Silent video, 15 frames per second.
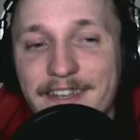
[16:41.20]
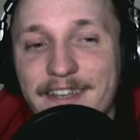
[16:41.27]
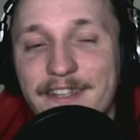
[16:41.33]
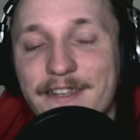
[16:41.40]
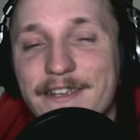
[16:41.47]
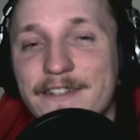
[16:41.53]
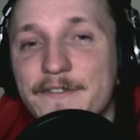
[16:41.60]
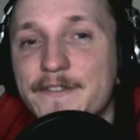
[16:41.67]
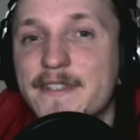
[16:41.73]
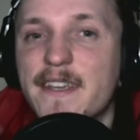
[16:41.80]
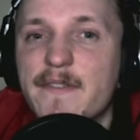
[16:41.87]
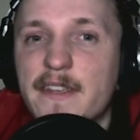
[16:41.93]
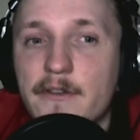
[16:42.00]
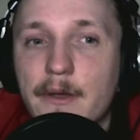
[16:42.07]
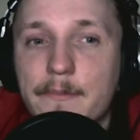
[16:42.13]
you can just give
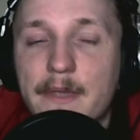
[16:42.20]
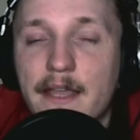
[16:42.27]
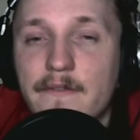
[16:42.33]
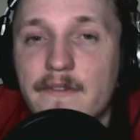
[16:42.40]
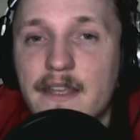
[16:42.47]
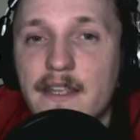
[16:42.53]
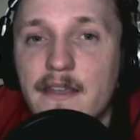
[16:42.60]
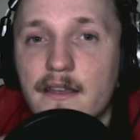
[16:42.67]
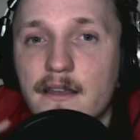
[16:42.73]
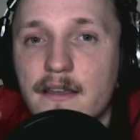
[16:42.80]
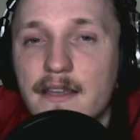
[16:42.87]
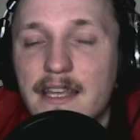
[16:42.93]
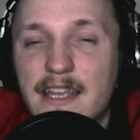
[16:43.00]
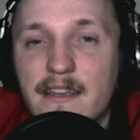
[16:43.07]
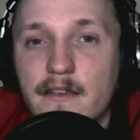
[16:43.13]
it your MKV,
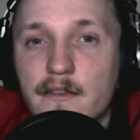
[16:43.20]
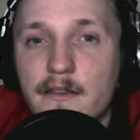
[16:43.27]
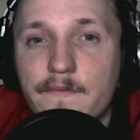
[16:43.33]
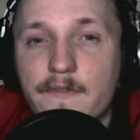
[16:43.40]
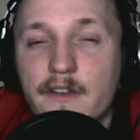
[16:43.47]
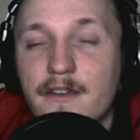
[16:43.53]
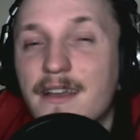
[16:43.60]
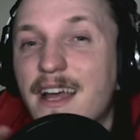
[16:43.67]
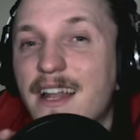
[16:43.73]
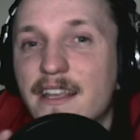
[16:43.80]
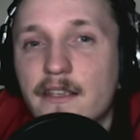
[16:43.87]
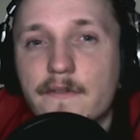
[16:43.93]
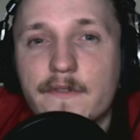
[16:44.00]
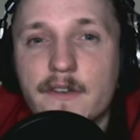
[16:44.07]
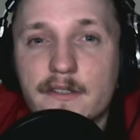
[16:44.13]
hit convert, and
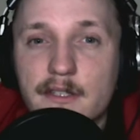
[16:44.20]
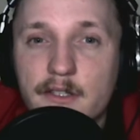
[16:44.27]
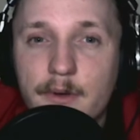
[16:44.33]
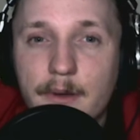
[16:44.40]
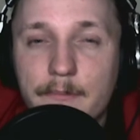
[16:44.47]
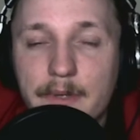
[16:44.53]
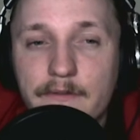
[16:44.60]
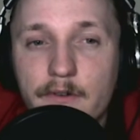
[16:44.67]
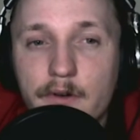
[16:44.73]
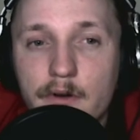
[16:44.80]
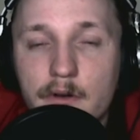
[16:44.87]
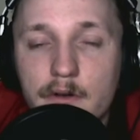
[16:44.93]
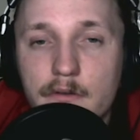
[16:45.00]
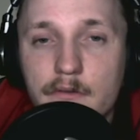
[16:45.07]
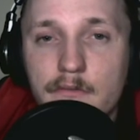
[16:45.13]
it converts it to MP4.
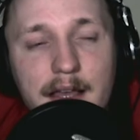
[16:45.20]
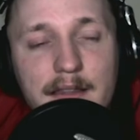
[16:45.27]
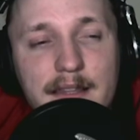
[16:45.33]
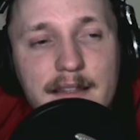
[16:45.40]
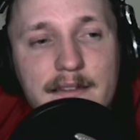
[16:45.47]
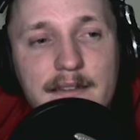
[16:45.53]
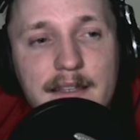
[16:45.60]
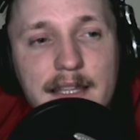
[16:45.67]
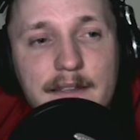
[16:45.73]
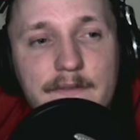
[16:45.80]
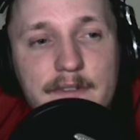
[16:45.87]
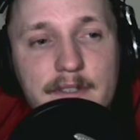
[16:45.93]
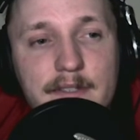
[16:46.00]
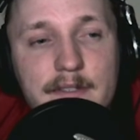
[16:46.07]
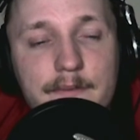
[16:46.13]
And that leaves
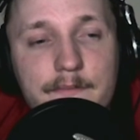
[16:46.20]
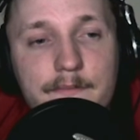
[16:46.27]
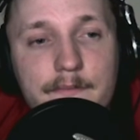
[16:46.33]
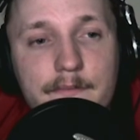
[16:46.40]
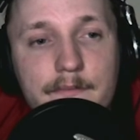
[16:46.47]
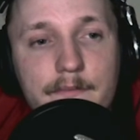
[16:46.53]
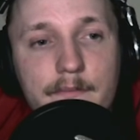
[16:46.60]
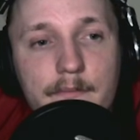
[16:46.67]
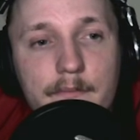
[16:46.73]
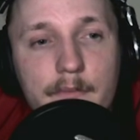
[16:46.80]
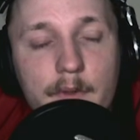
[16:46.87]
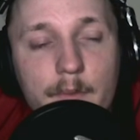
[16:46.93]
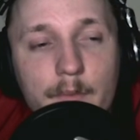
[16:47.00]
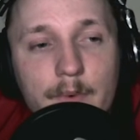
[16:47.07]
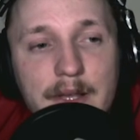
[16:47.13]
us
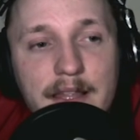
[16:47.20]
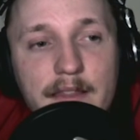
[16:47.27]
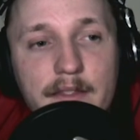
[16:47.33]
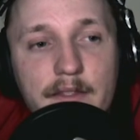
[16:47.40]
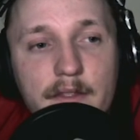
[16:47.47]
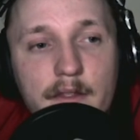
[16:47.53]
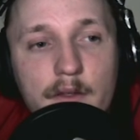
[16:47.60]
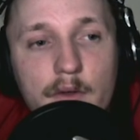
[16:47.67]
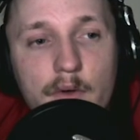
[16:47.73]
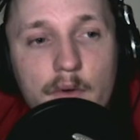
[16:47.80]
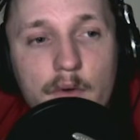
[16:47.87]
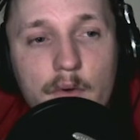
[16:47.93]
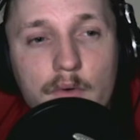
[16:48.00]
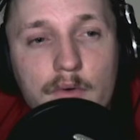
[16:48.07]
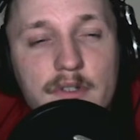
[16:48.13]
with
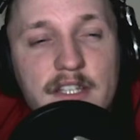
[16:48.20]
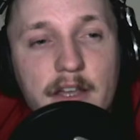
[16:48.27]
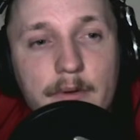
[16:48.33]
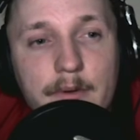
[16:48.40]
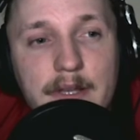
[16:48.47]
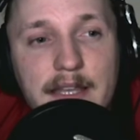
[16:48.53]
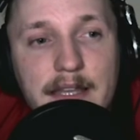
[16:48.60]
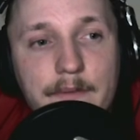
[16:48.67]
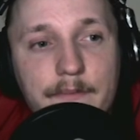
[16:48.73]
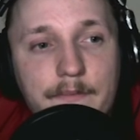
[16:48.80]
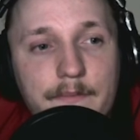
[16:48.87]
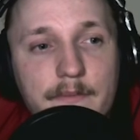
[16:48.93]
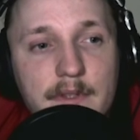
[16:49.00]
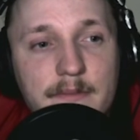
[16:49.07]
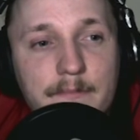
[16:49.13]
audio here,
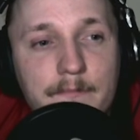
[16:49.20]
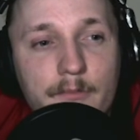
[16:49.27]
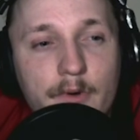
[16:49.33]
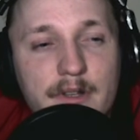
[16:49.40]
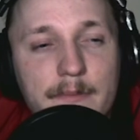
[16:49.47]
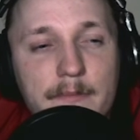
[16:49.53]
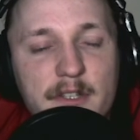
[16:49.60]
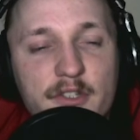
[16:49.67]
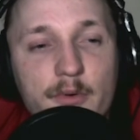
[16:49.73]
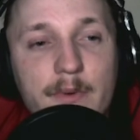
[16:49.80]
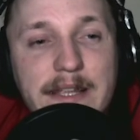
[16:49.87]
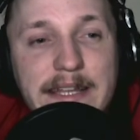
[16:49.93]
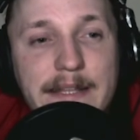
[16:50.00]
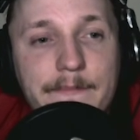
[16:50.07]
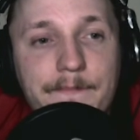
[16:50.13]
this one in
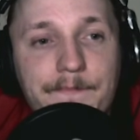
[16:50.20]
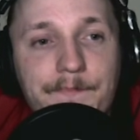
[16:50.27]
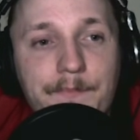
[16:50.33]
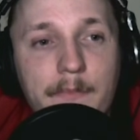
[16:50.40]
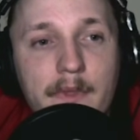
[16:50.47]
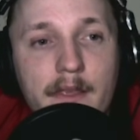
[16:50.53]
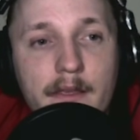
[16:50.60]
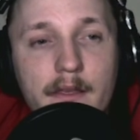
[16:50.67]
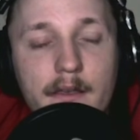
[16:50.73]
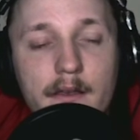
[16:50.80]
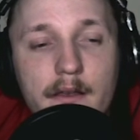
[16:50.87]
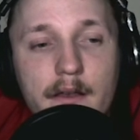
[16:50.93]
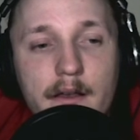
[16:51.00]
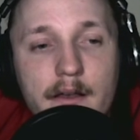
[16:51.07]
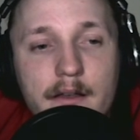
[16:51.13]
between.
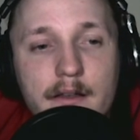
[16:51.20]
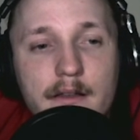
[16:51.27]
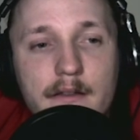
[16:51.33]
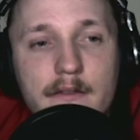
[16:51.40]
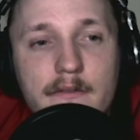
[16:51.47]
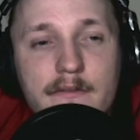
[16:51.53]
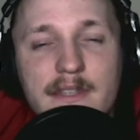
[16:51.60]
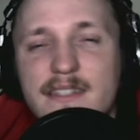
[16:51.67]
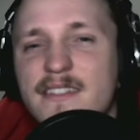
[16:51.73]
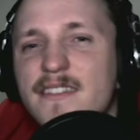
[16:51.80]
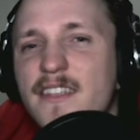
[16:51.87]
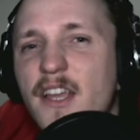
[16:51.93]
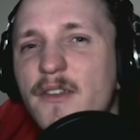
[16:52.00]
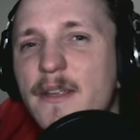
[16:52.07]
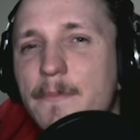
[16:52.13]
This is
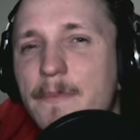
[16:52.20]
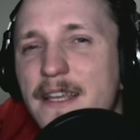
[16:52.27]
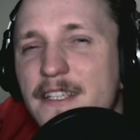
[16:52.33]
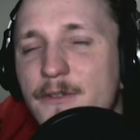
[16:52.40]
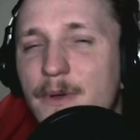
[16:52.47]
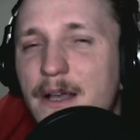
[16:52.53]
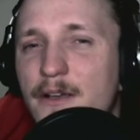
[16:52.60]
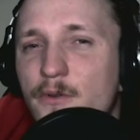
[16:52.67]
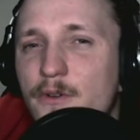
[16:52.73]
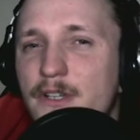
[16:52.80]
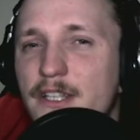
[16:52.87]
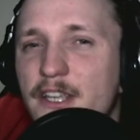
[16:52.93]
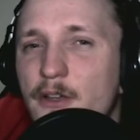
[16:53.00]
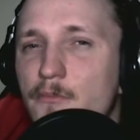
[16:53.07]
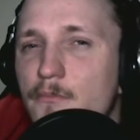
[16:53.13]
the only place where
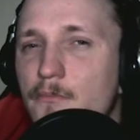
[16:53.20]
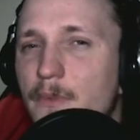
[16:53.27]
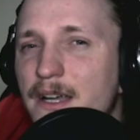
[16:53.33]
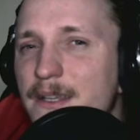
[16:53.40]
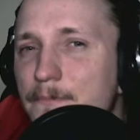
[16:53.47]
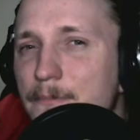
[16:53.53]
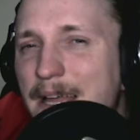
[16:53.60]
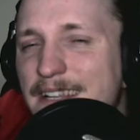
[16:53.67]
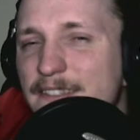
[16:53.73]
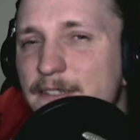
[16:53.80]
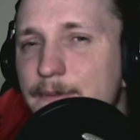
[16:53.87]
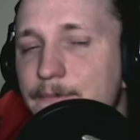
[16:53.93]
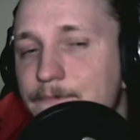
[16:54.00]
audio might matter,